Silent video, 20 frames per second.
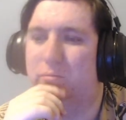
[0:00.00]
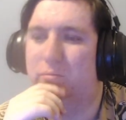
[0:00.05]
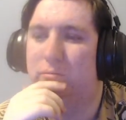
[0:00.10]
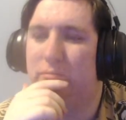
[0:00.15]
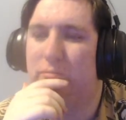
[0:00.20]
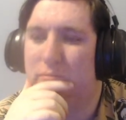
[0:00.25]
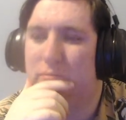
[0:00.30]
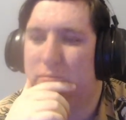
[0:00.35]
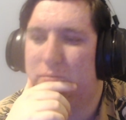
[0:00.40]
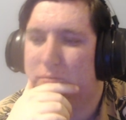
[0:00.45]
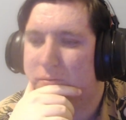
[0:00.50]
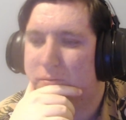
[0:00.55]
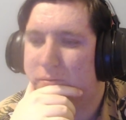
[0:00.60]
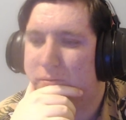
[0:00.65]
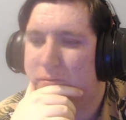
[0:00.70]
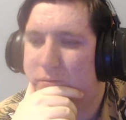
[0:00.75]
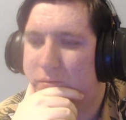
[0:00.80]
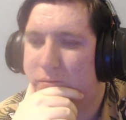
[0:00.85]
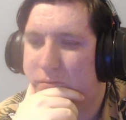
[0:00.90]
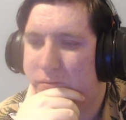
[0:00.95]
The power to
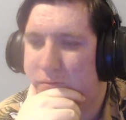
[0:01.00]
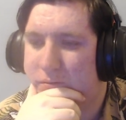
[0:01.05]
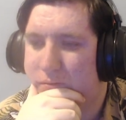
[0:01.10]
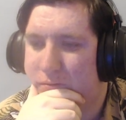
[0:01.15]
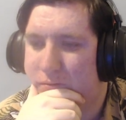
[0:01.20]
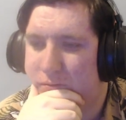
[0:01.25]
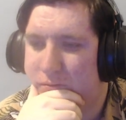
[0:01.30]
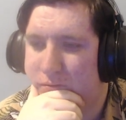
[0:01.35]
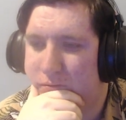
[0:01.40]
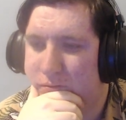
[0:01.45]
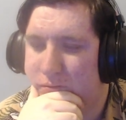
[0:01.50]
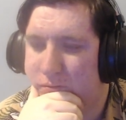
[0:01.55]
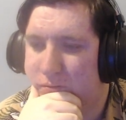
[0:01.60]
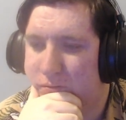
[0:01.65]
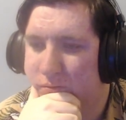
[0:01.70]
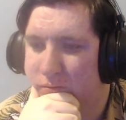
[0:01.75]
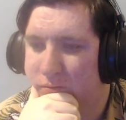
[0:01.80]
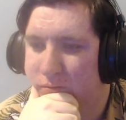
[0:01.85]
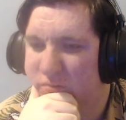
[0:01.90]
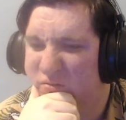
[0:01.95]
grant
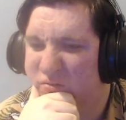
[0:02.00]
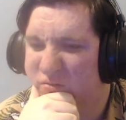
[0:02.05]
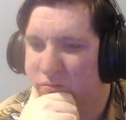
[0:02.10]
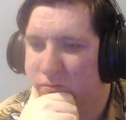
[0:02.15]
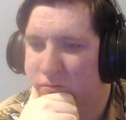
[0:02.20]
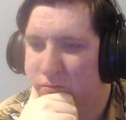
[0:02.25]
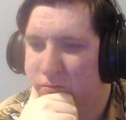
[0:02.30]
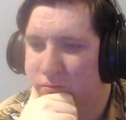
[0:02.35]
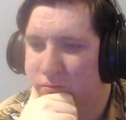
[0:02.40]
wishes.